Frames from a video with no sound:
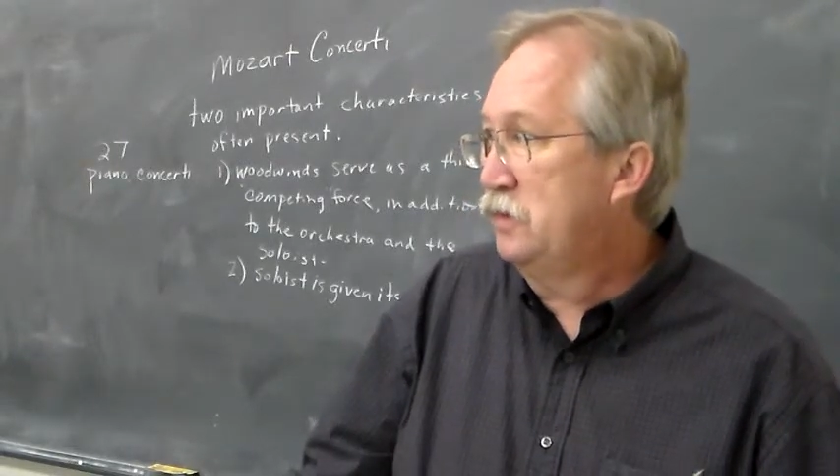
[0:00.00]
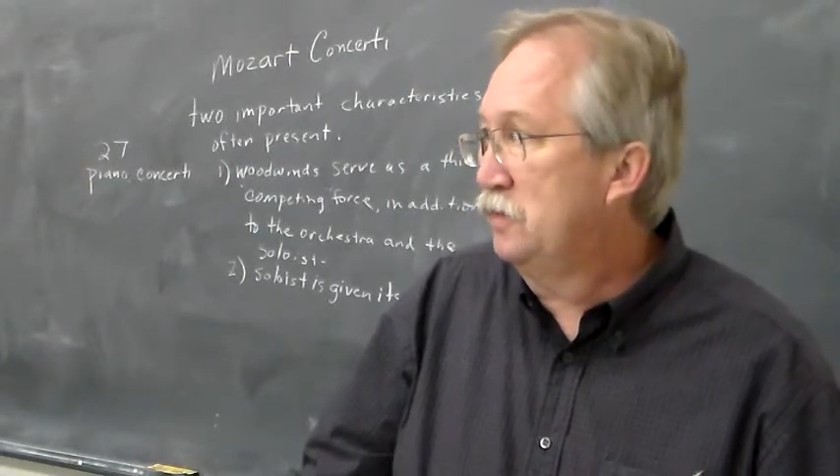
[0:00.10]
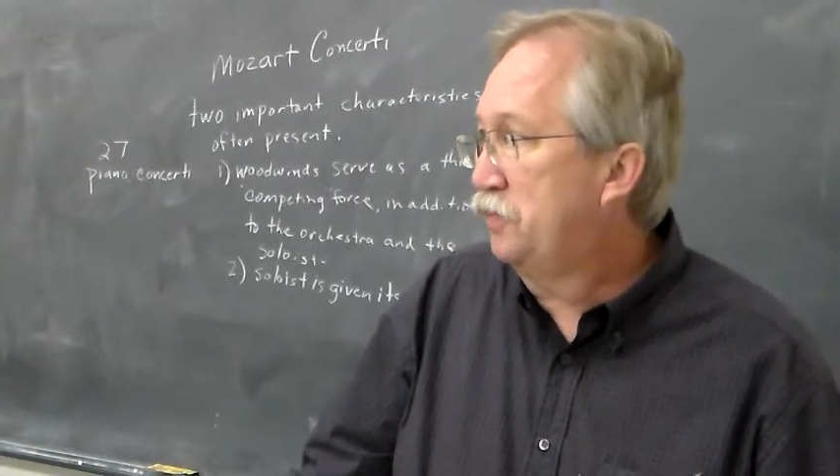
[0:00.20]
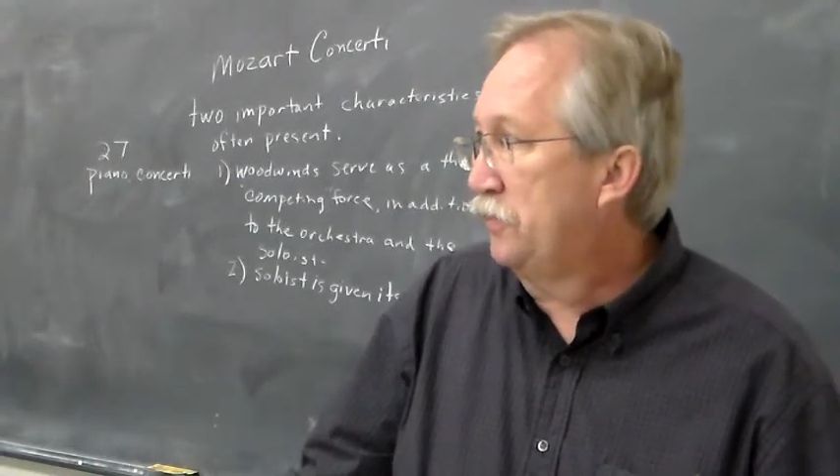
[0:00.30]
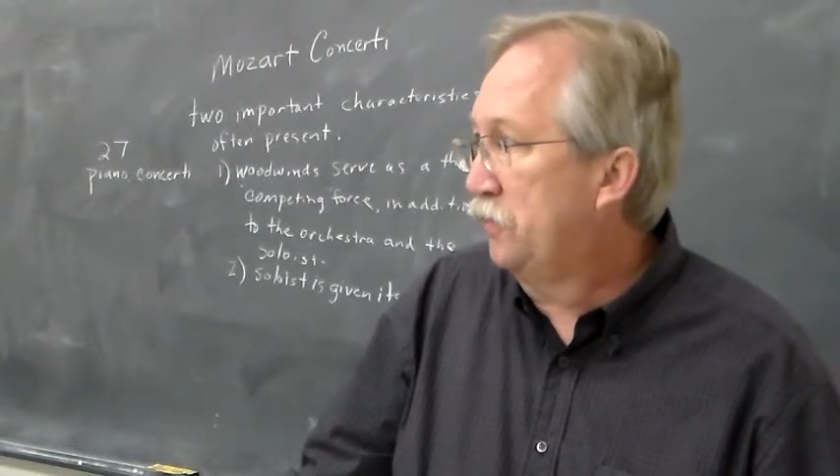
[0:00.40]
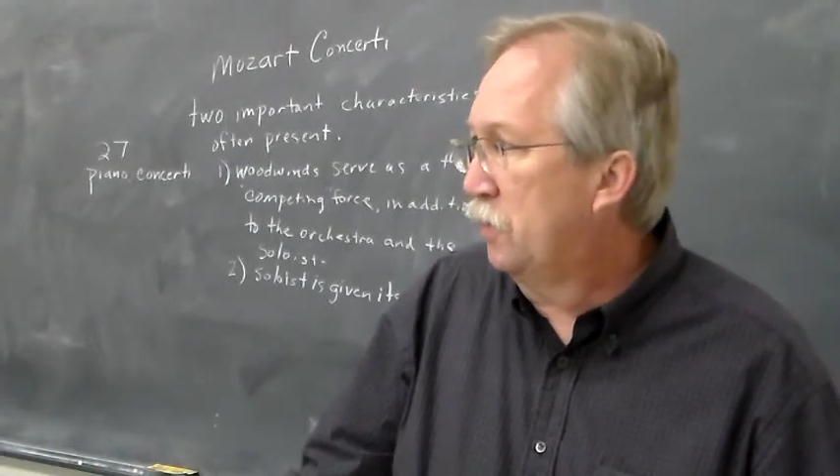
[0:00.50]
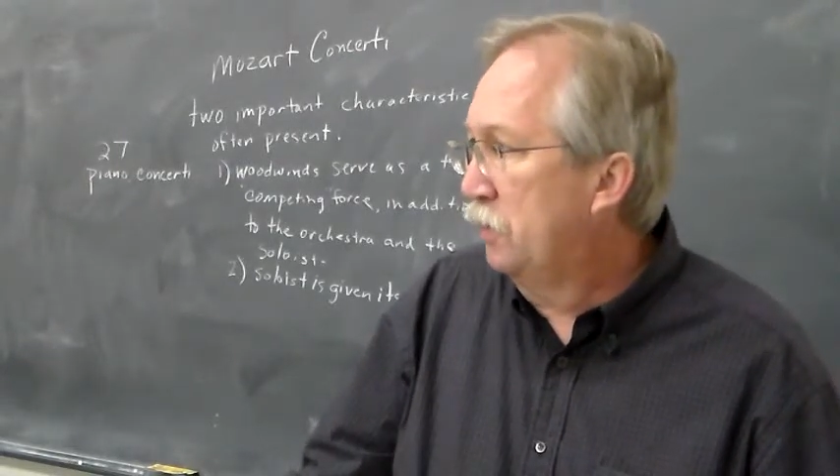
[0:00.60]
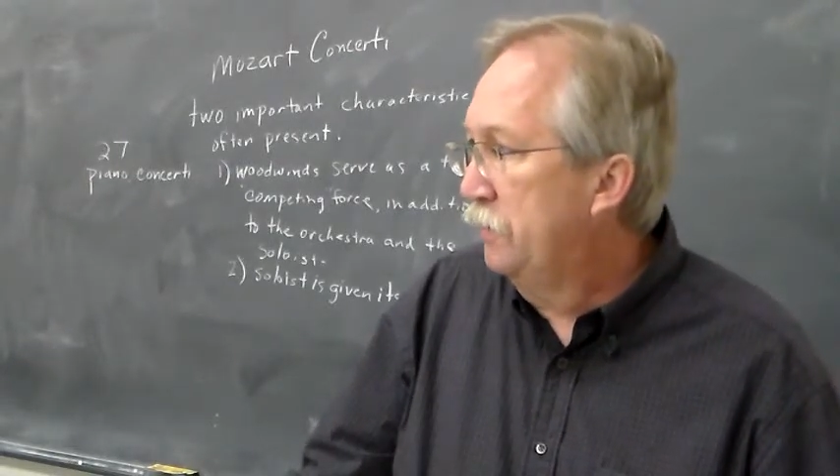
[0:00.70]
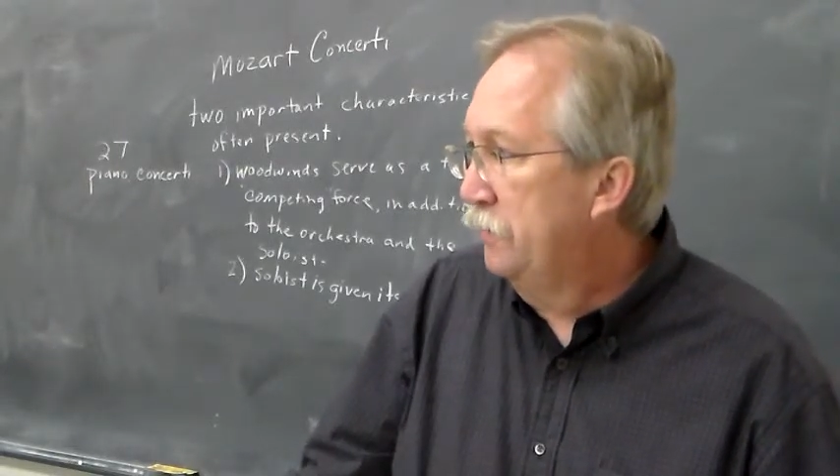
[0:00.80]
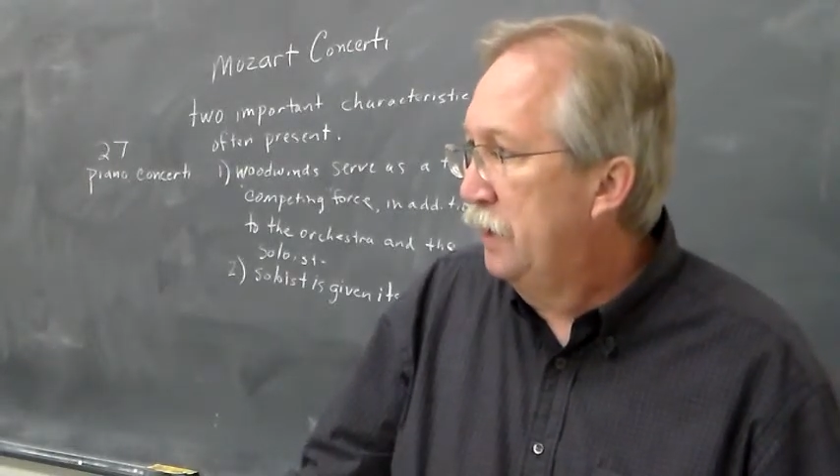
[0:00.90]
to
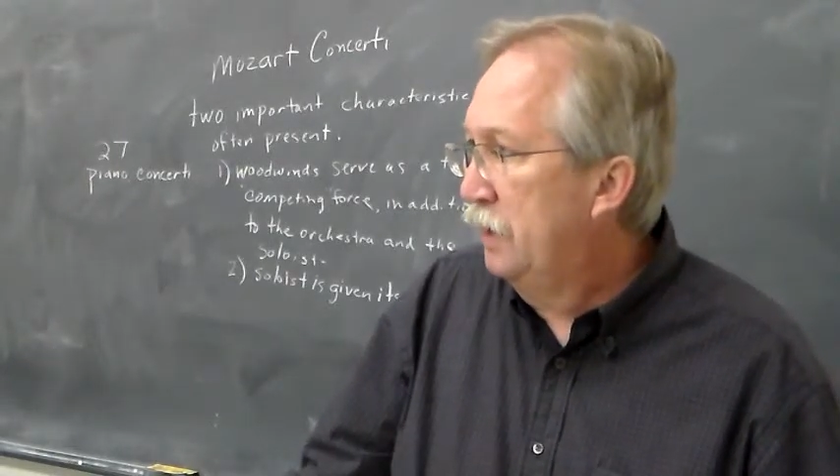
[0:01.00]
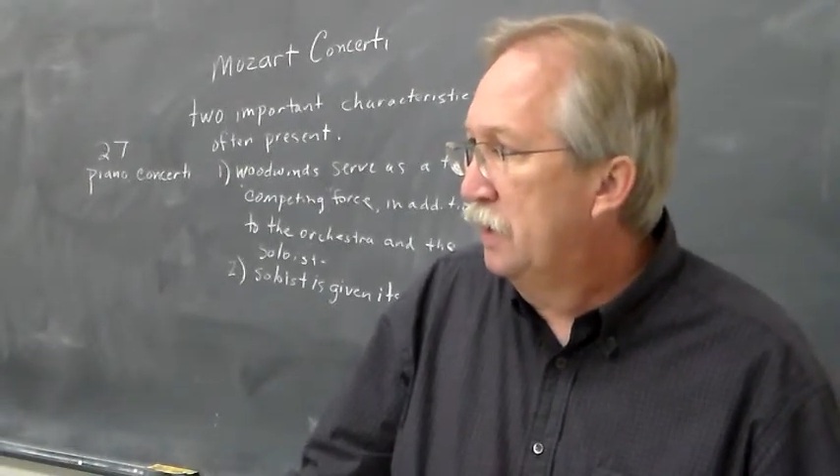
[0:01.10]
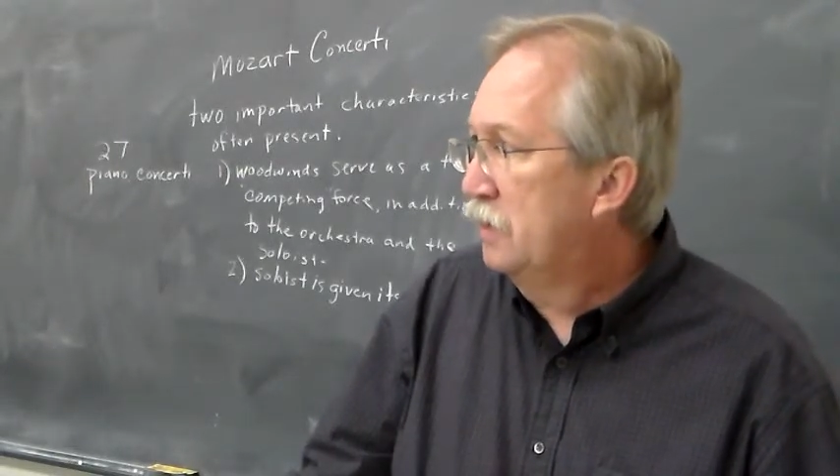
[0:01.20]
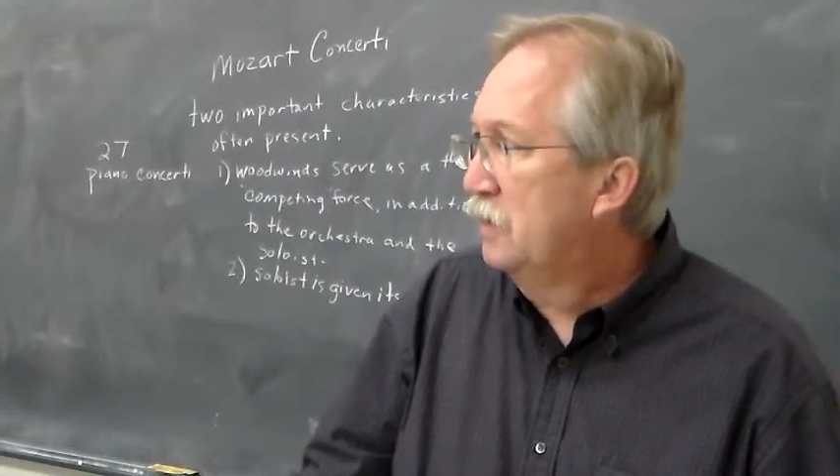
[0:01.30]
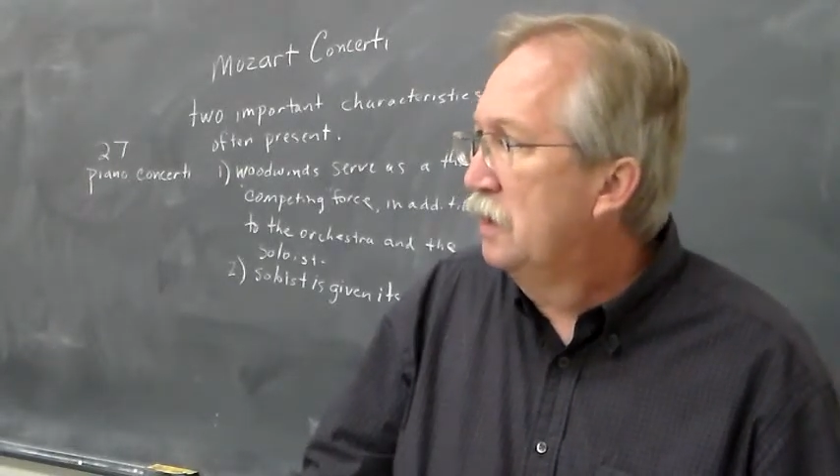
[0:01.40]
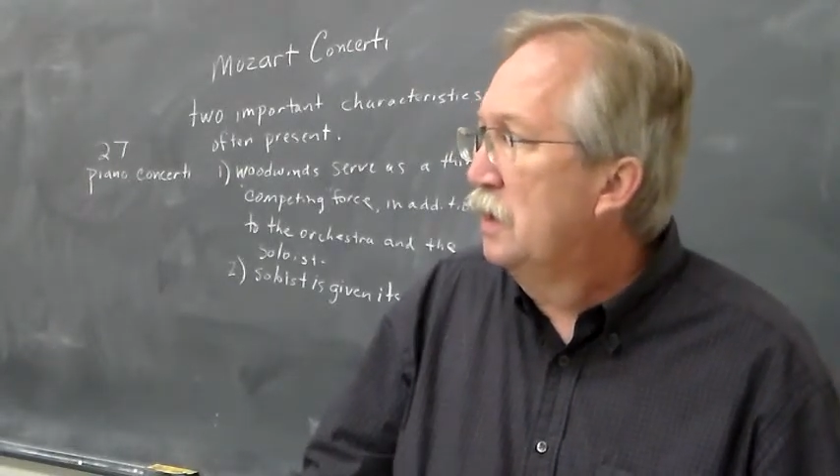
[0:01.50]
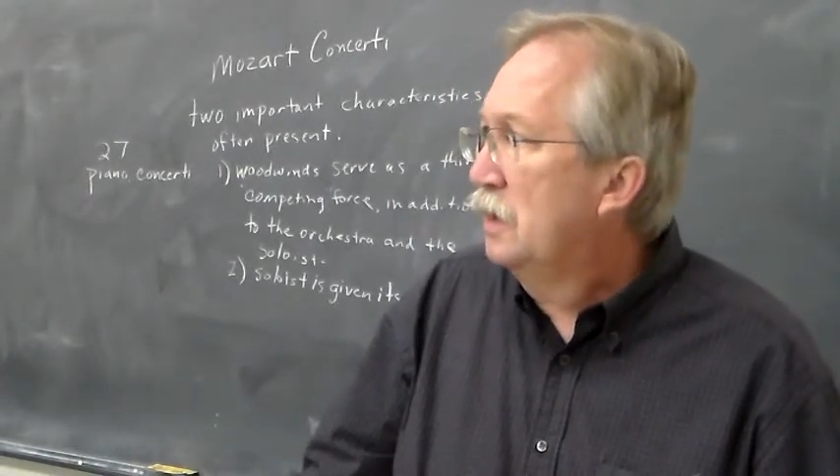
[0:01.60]
perform, and